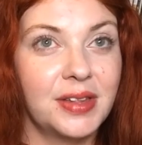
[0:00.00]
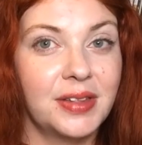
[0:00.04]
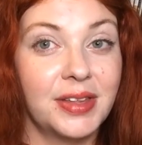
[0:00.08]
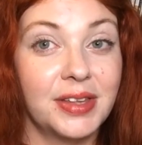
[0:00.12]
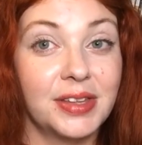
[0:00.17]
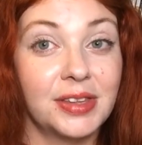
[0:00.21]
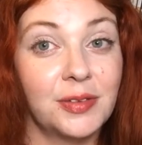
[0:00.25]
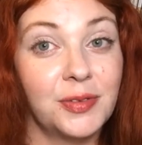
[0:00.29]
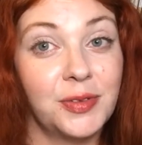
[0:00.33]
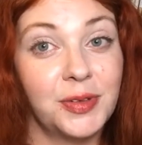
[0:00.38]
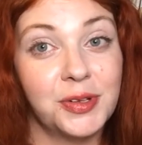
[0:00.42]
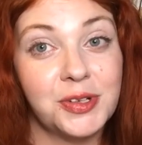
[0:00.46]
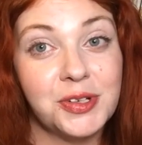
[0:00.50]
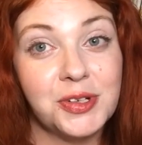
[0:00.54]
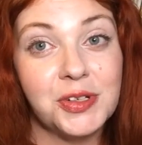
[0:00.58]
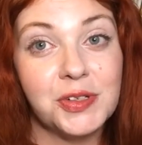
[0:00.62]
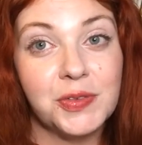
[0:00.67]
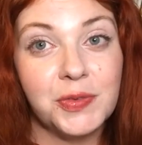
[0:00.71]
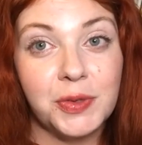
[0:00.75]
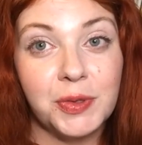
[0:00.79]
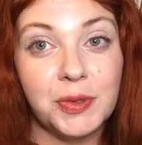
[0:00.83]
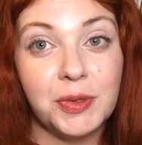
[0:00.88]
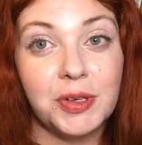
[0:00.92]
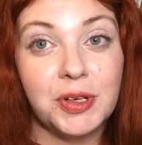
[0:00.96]
that like the future is
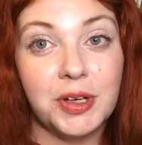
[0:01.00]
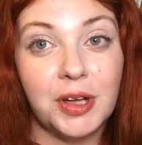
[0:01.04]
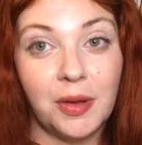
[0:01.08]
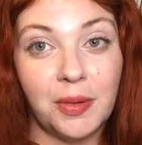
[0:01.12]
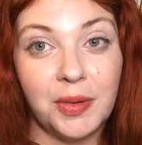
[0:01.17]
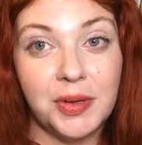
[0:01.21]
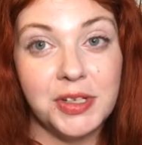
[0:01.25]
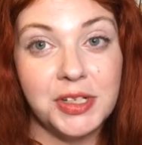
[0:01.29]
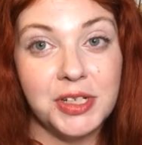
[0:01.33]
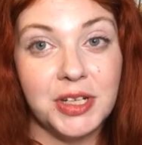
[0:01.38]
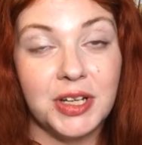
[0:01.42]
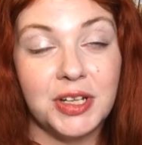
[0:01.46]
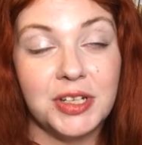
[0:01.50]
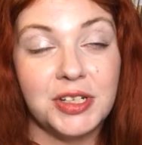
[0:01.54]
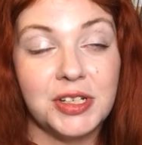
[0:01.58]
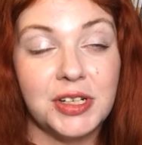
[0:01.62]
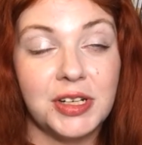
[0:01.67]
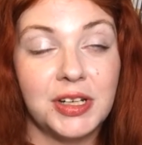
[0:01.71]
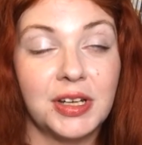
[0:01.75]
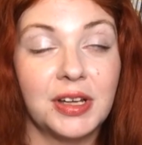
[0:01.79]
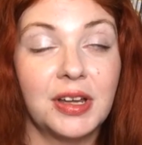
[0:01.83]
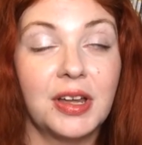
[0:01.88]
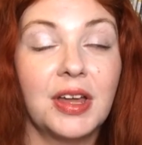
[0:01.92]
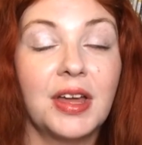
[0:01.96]
fluid and always
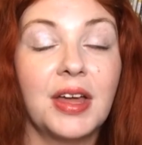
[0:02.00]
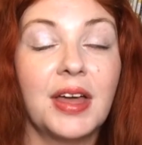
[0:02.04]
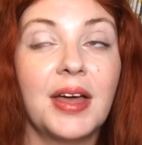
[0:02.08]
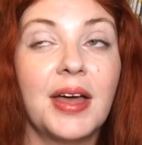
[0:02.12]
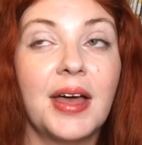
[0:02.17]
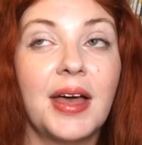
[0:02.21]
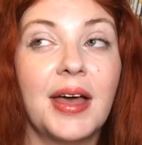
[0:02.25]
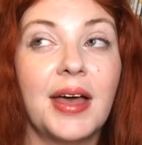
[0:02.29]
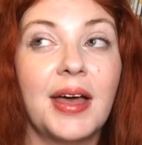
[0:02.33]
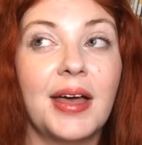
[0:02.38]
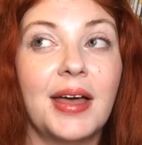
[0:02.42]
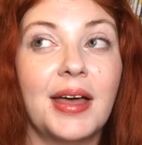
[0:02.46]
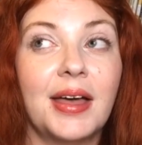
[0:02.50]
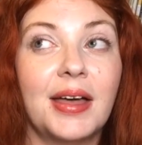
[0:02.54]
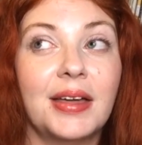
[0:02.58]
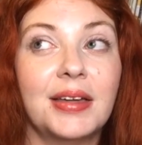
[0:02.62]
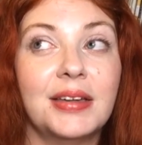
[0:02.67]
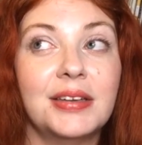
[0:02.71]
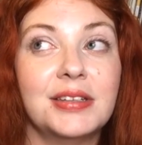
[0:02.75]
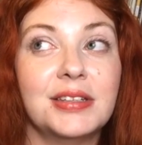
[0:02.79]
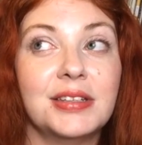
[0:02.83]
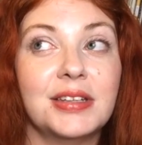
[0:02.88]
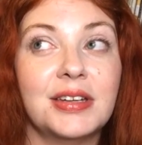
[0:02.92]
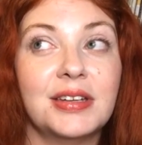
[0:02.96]
changing,
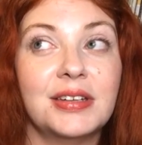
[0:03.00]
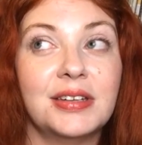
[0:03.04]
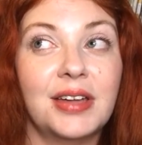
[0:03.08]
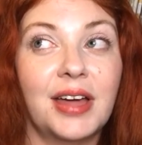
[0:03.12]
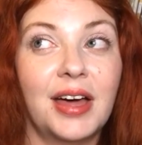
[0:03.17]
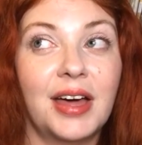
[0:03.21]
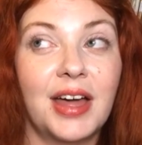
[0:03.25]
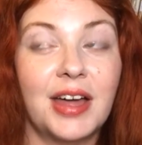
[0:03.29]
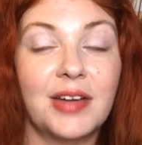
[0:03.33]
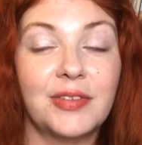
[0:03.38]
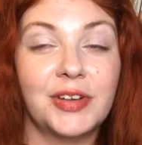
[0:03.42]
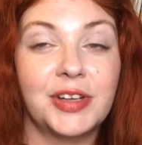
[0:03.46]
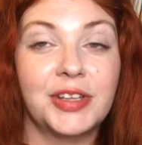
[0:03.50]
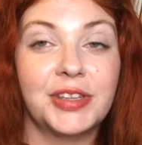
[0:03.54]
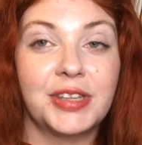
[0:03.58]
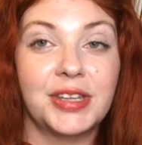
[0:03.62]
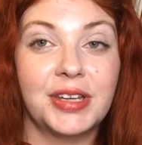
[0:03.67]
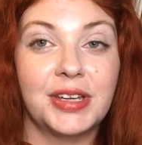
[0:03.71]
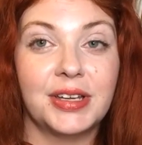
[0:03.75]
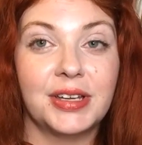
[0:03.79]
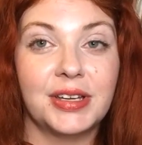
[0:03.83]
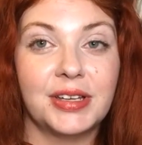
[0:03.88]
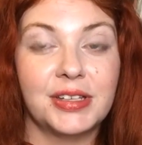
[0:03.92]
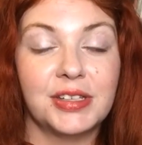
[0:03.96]
and not
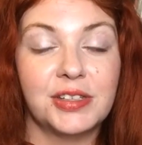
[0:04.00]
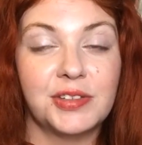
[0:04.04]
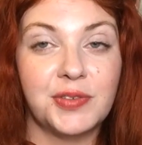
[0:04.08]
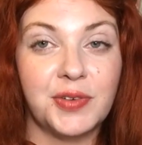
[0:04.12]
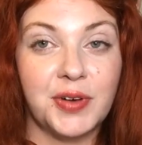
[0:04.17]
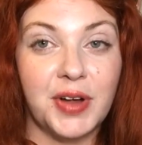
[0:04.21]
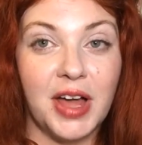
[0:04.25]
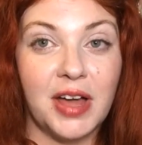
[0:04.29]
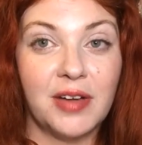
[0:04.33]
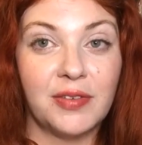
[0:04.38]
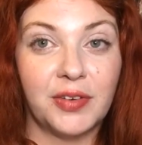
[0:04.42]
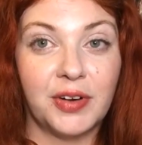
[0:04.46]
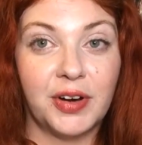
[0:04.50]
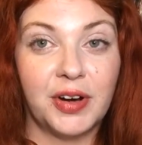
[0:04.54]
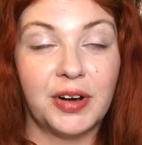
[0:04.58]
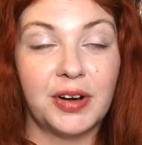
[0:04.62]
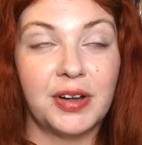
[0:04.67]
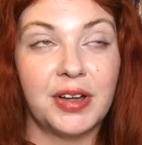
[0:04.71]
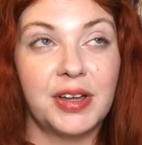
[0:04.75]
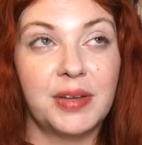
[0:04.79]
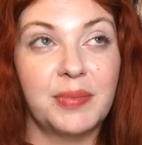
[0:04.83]
everything is forever.